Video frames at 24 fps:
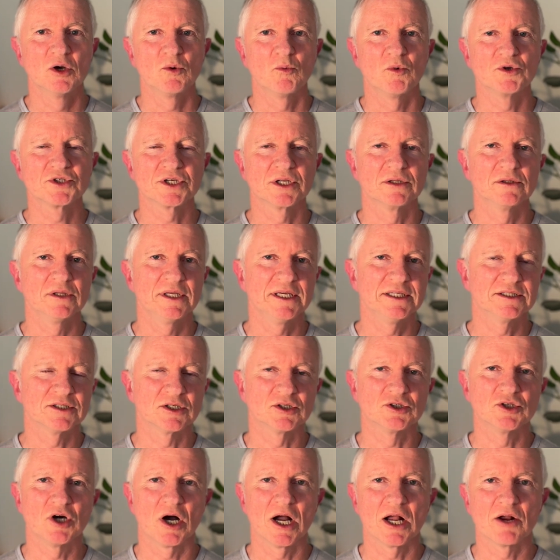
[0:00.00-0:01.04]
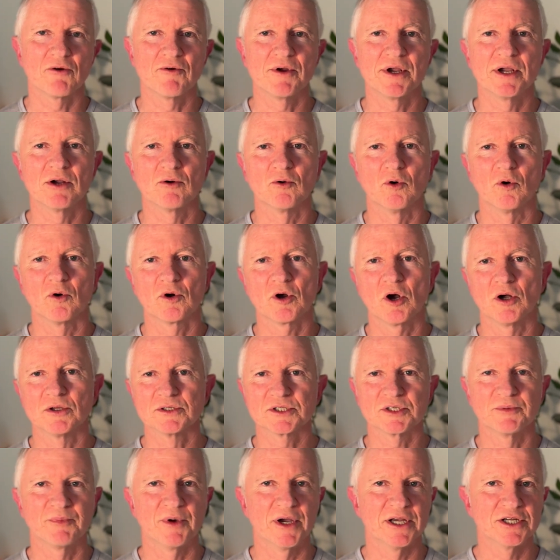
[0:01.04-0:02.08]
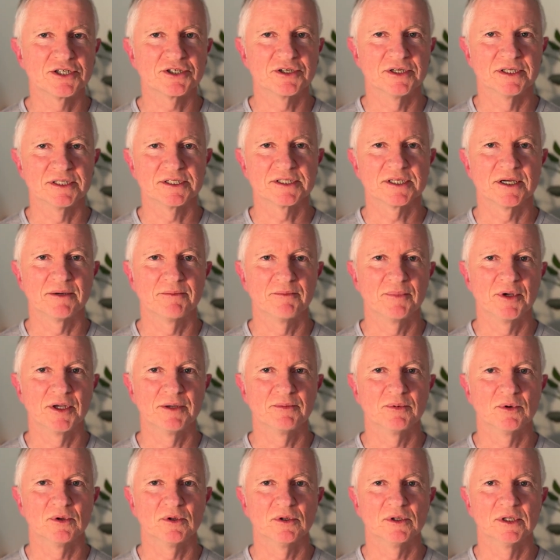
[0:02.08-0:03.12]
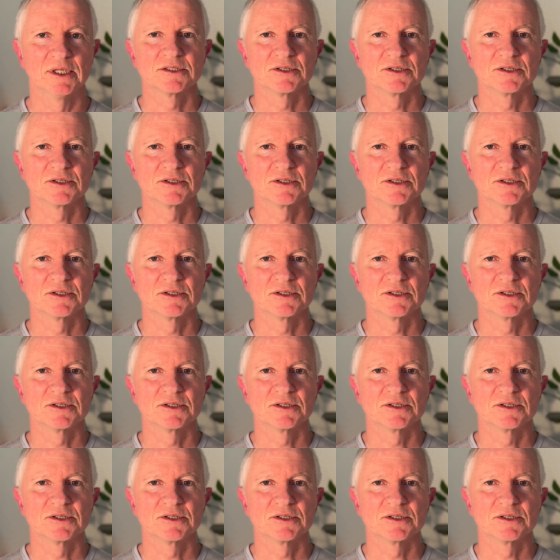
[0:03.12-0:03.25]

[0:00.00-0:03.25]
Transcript: which can lead to diarrhea or constipation in some people.